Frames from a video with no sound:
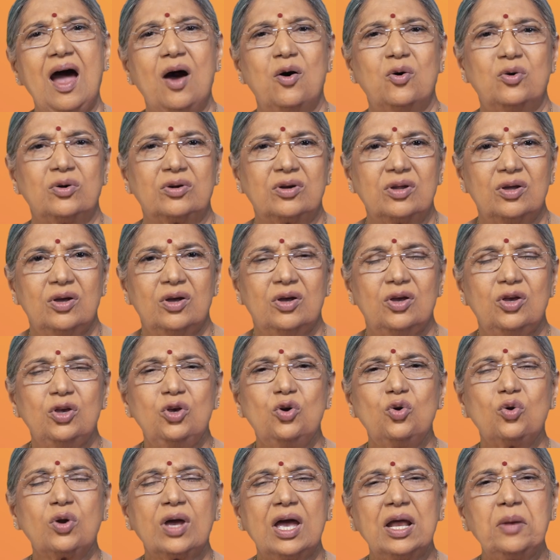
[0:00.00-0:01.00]
out.
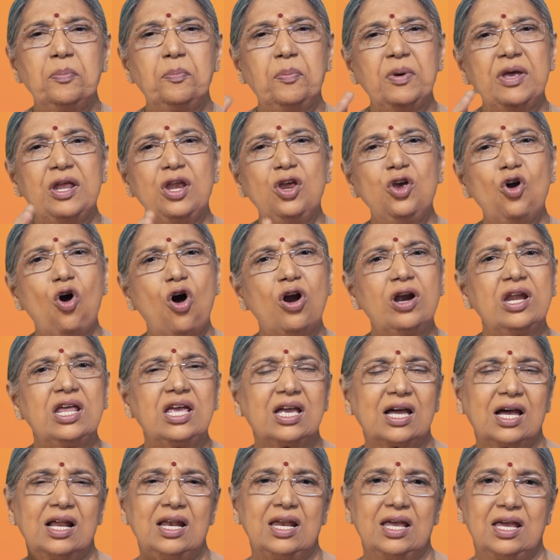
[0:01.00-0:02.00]
You can
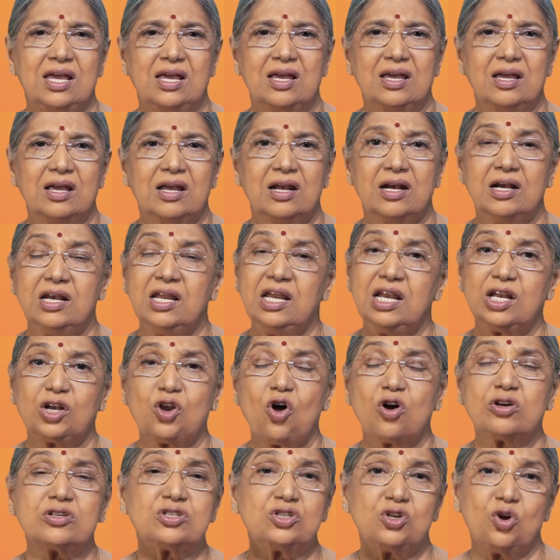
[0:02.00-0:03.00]
periodically
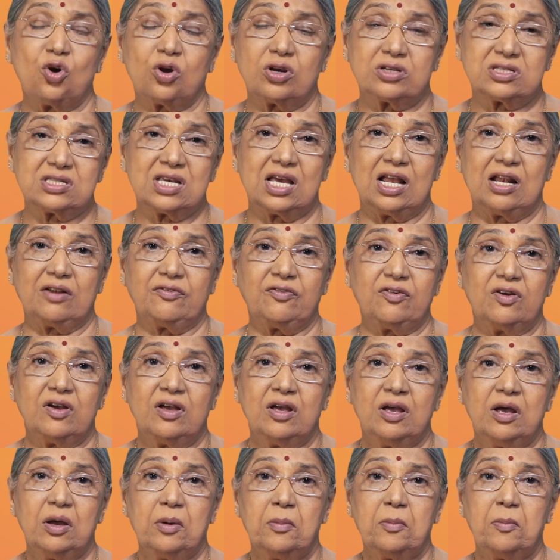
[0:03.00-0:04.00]
detox yourself
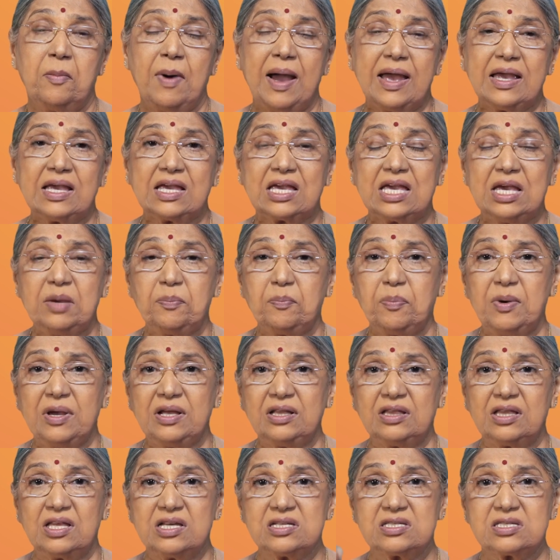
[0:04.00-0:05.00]
by
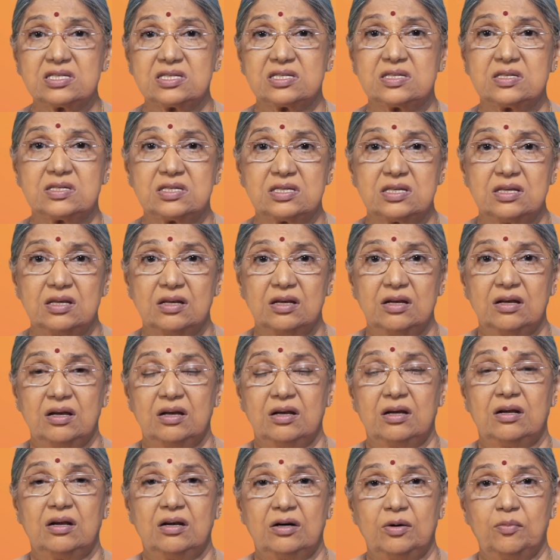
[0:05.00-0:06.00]
keeping this
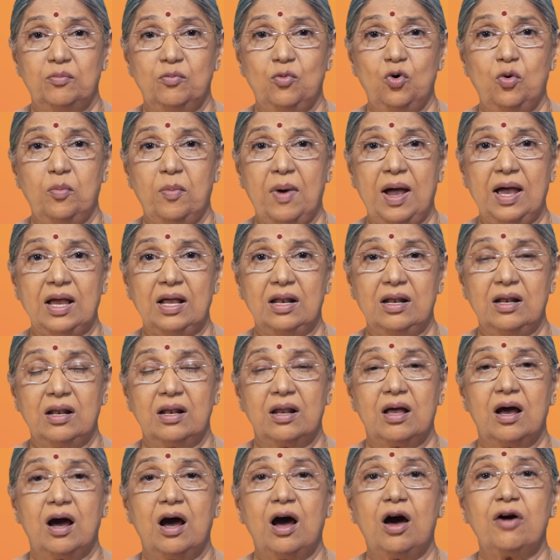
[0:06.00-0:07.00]
mobile
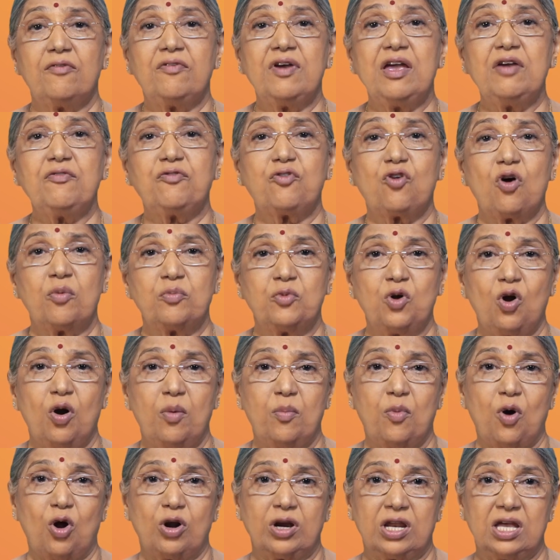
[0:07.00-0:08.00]
away from your
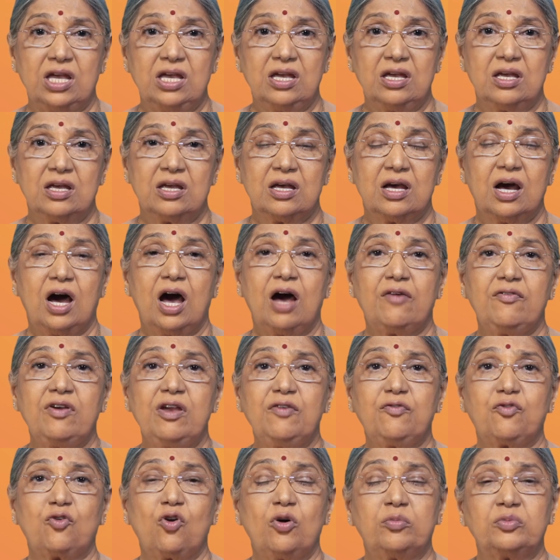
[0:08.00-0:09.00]
body,
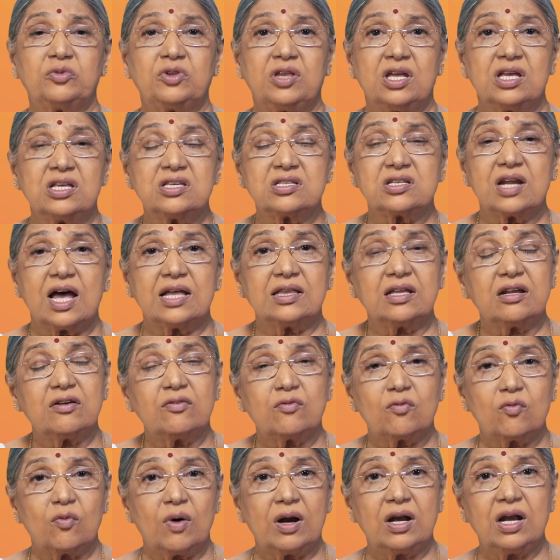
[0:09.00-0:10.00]
away from things. Rather,
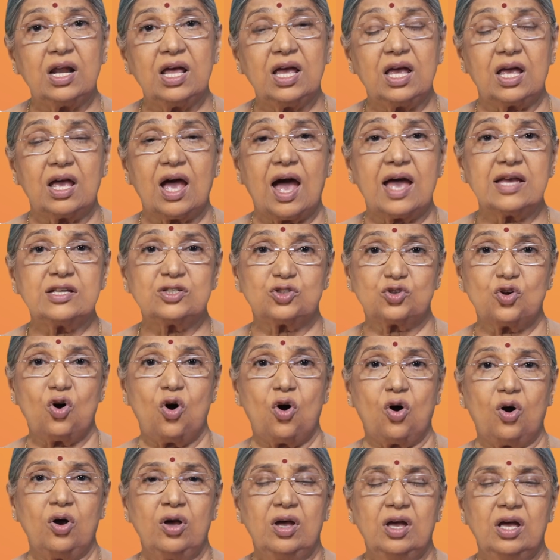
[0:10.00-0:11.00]
one day I
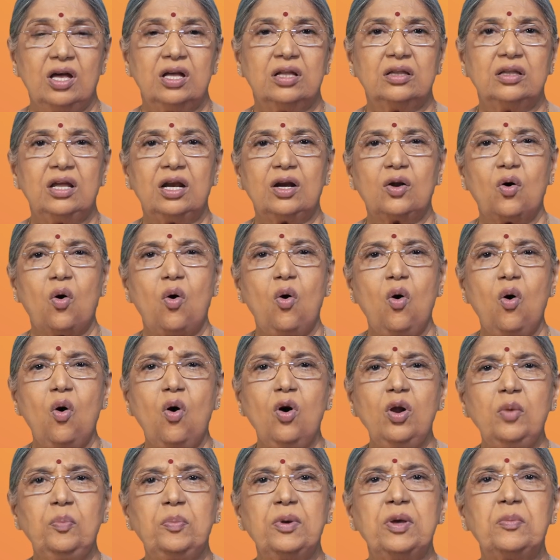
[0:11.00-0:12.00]
saw that
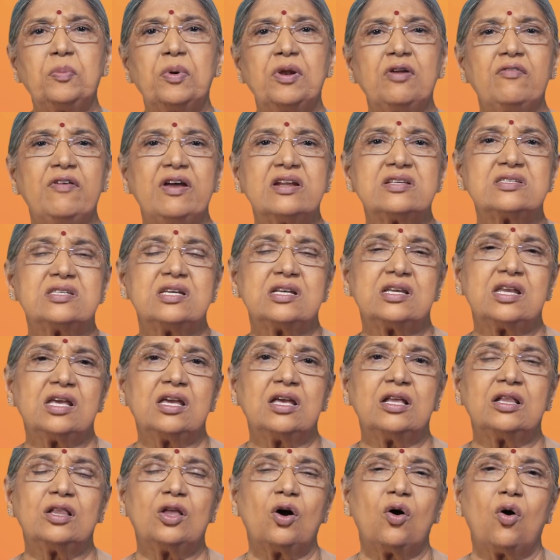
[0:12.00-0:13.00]
all people were
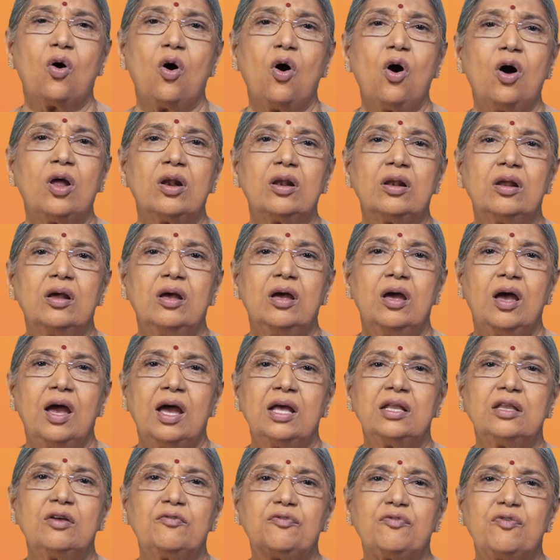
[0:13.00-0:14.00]
sitting in the hall,
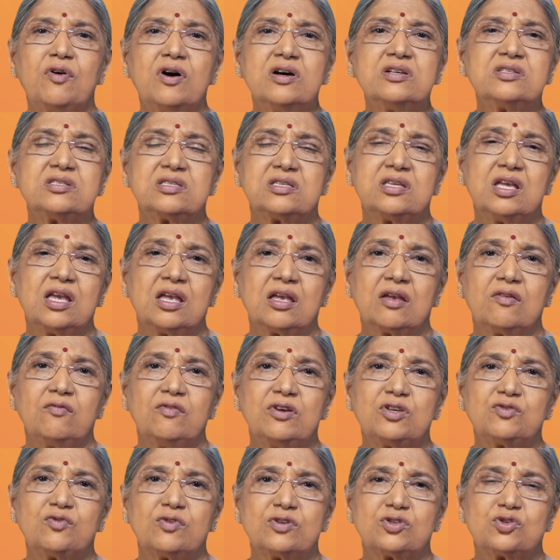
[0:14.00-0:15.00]
and the first thing
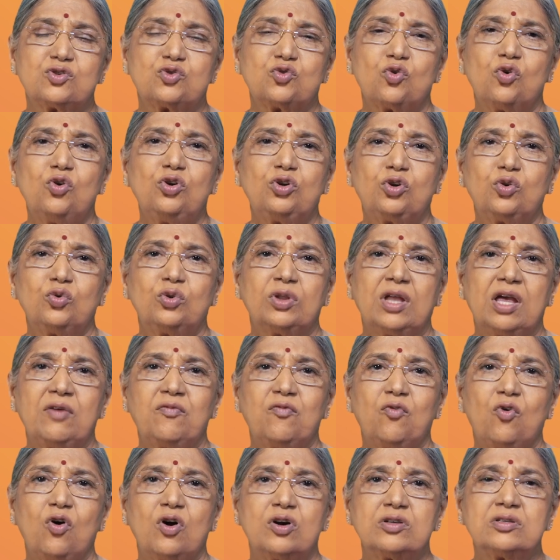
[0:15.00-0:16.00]
which was told to
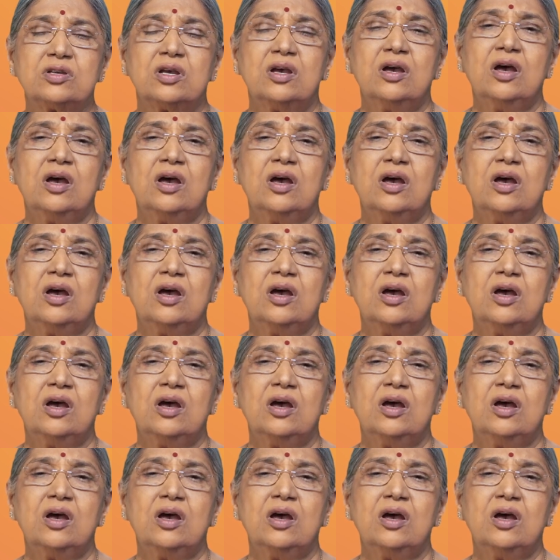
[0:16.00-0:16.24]
them was,